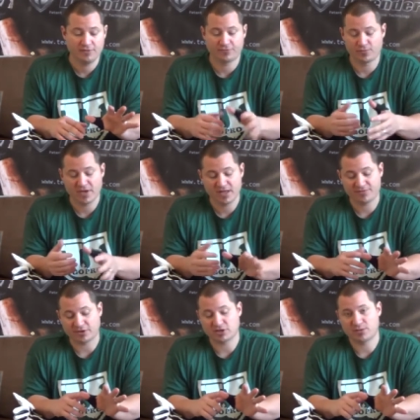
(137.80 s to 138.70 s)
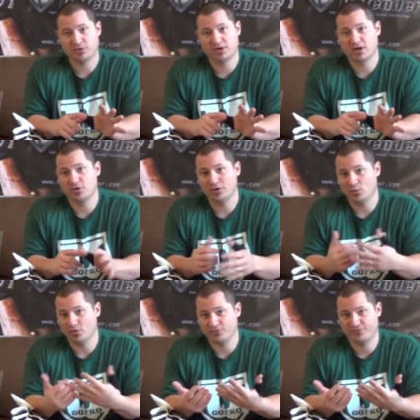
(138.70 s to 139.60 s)
For me, if I try to put it on,
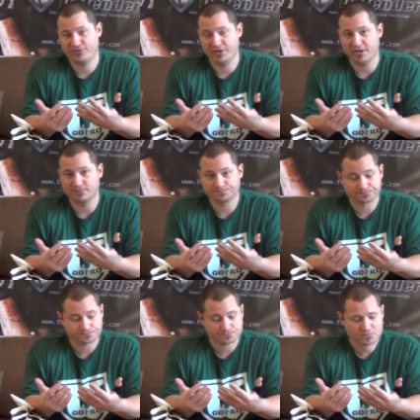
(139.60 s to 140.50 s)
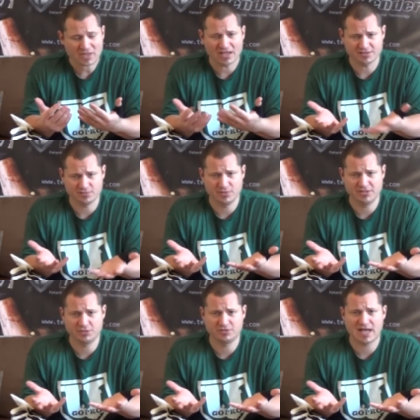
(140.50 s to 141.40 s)
it won't fit because it'll
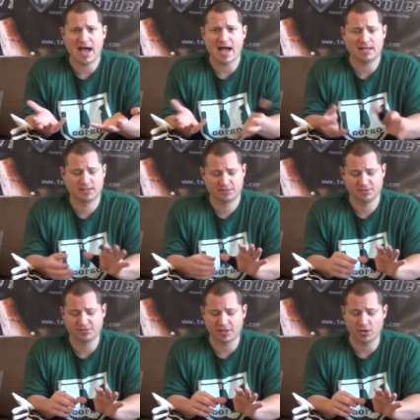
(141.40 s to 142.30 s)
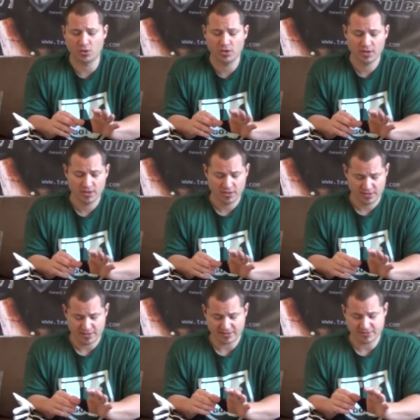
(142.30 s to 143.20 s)
be too tight. So
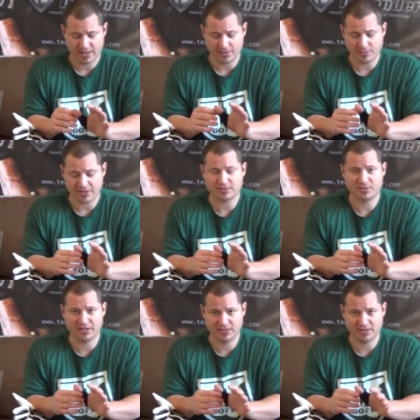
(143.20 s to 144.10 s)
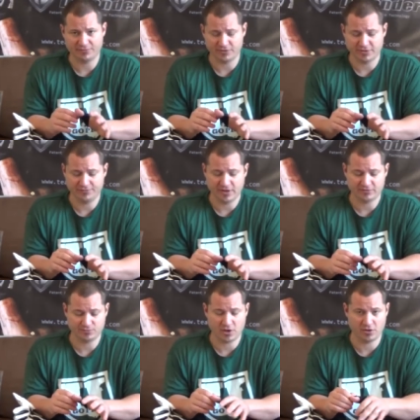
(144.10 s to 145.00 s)
it makes a big difference if you
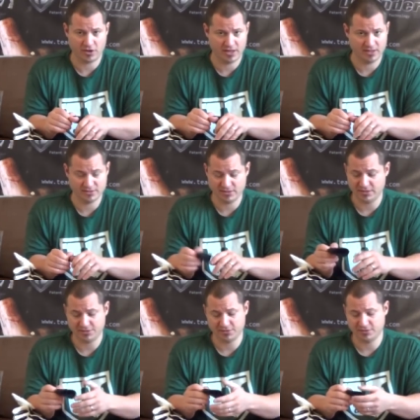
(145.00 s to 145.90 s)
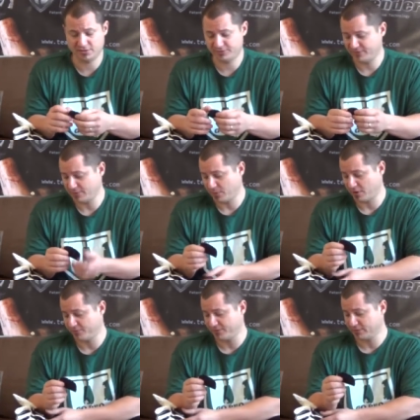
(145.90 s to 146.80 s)
have smaller hands, and it should just fit
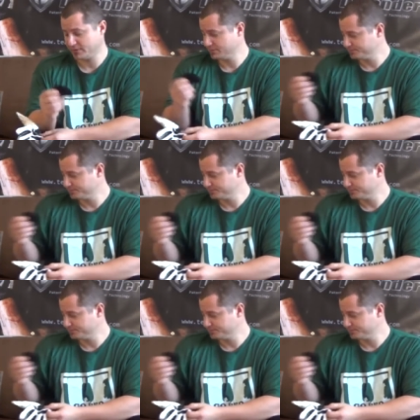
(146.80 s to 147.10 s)
perfect.